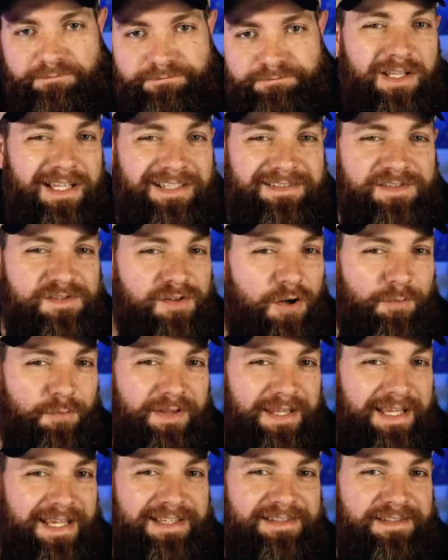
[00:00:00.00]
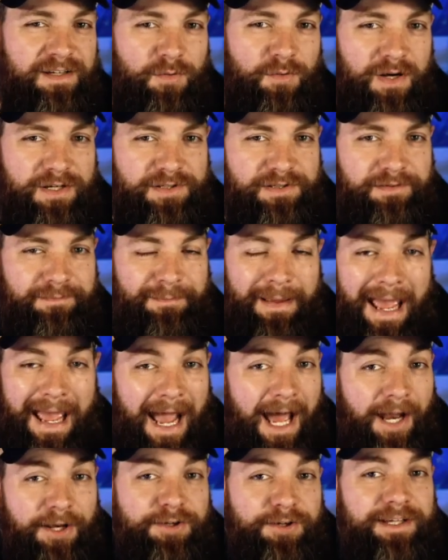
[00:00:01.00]
So let's start with the easy question.
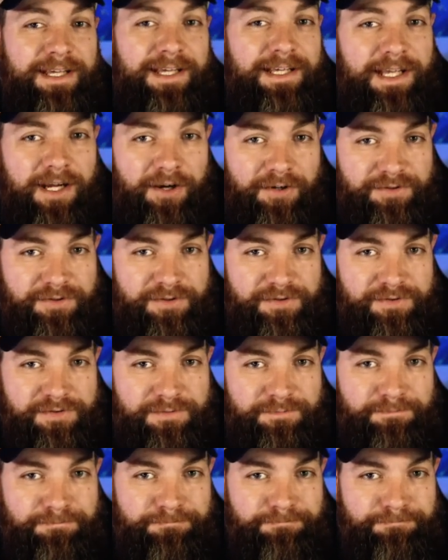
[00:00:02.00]
How do you get characters?